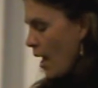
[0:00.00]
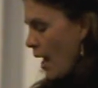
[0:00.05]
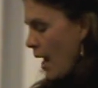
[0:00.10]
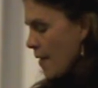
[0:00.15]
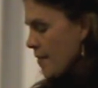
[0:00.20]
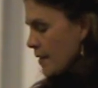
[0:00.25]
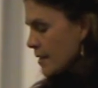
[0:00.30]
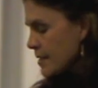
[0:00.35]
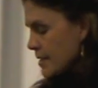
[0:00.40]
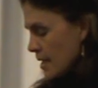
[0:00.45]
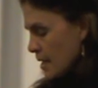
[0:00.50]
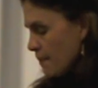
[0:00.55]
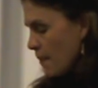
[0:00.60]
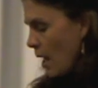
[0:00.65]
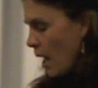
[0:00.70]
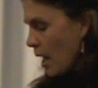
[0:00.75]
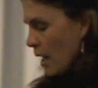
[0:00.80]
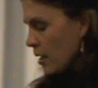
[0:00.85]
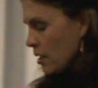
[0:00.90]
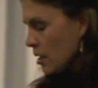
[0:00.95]
and the deep
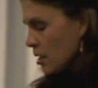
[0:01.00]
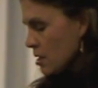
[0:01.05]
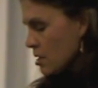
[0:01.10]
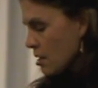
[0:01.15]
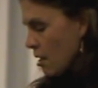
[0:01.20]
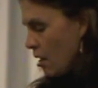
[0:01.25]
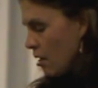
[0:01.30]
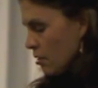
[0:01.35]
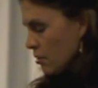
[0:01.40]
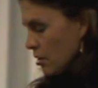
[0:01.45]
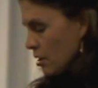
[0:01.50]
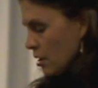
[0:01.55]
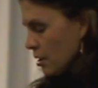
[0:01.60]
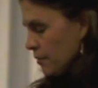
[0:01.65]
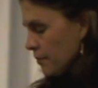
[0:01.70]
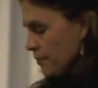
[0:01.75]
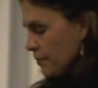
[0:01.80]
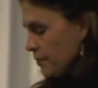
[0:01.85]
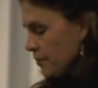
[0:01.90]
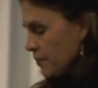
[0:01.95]
head is
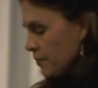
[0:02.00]
ulnar,